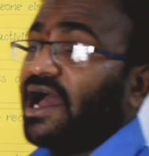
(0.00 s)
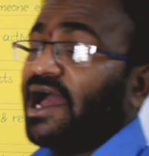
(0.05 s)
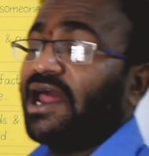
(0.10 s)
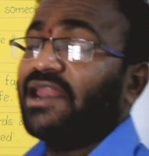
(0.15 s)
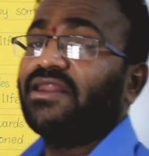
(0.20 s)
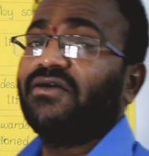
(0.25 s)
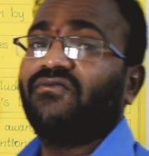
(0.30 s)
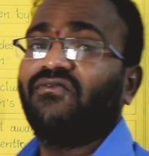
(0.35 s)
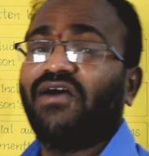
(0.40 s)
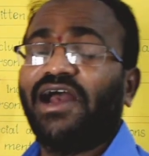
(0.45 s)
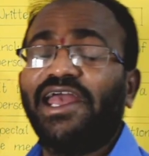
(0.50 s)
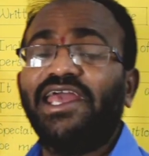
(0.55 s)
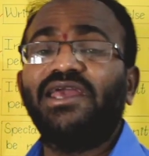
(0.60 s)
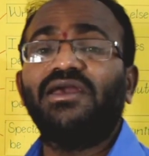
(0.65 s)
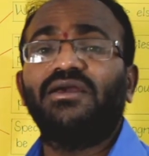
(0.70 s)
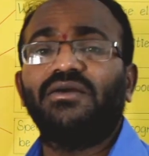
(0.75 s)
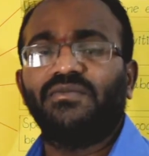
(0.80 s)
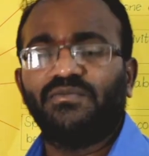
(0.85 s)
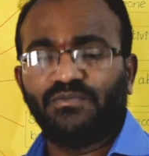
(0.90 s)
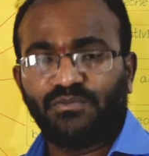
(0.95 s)
and
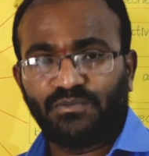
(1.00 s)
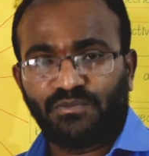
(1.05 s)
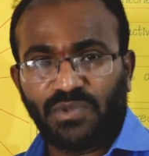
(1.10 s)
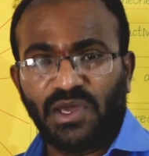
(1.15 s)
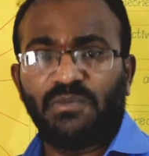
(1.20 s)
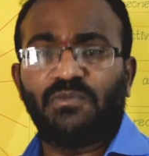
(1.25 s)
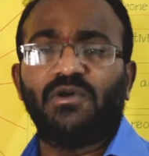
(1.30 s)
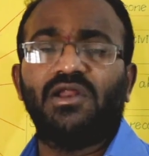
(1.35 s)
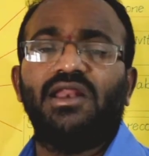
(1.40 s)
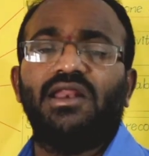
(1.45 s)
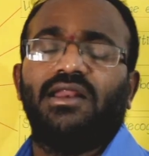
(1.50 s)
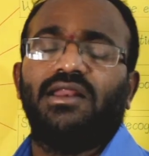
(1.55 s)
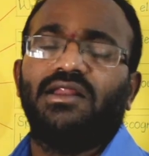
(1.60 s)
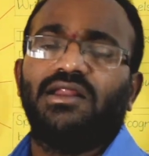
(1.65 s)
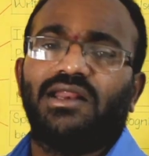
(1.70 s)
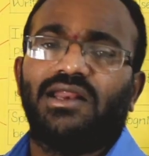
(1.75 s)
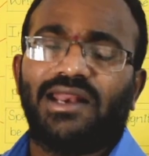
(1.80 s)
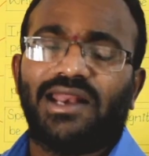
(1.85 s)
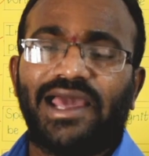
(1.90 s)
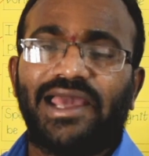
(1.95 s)
why people
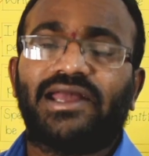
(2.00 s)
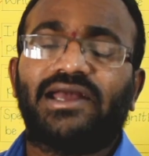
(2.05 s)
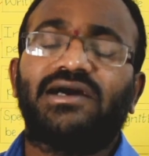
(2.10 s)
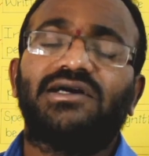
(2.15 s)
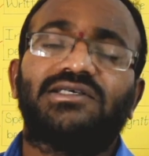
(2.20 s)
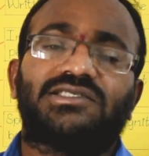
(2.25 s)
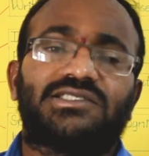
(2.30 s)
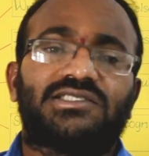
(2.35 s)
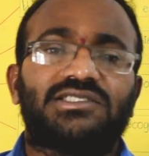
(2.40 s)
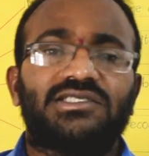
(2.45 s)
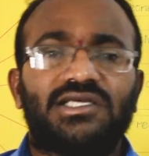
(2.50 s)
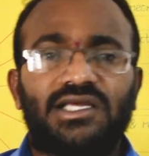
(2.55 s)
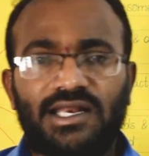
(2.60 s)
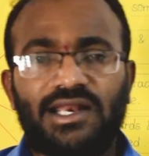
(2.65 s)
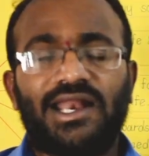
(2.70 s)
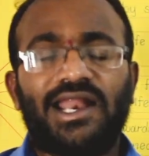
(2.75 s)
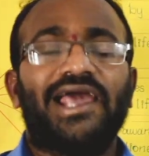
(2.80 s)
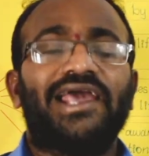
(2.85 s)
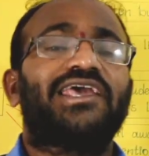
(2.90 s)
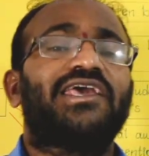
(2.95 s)
like us
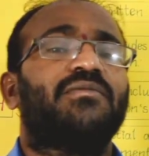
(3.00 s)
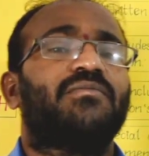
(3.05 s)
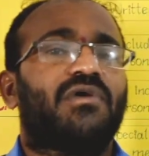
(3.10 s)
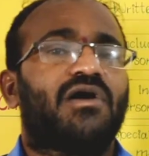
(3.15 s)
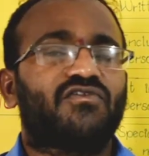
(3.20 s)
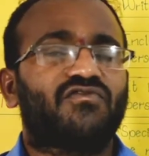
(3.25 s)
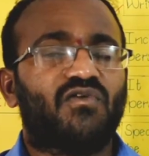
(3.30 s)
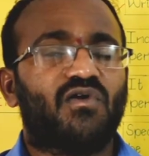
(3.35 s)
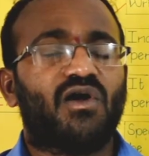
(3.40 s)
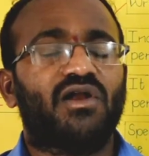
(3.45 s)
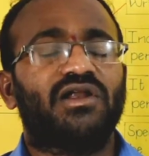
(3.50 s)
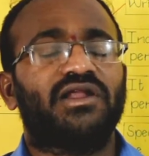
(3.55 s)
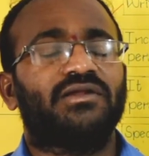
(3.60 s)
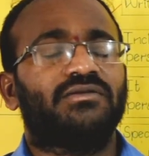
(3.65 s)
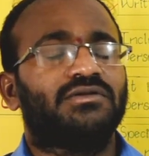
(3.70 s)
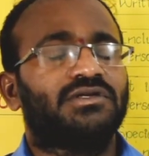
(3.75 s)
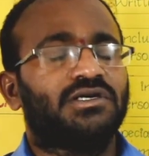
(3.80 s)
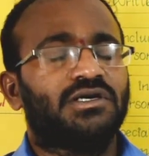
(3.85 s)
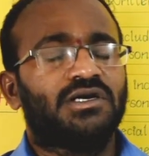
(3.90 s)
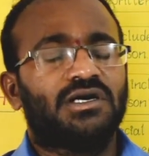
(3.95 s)
like him or found